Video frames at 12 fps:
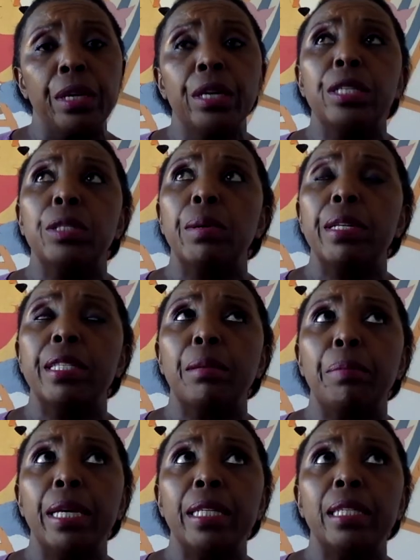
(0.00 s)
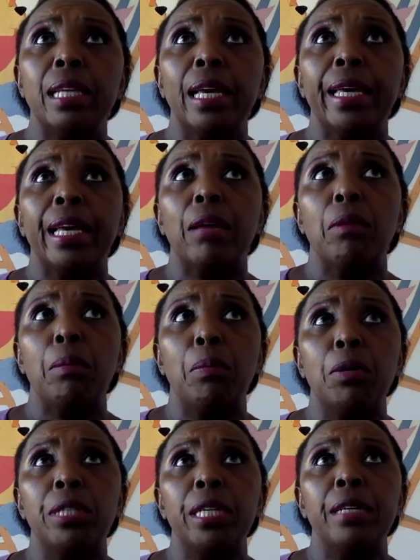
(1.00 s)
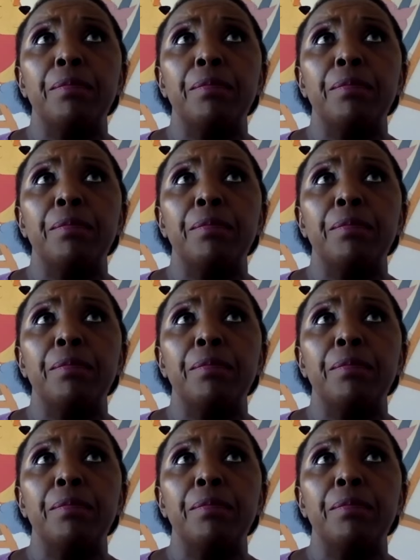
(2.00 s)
So it's a bit like our body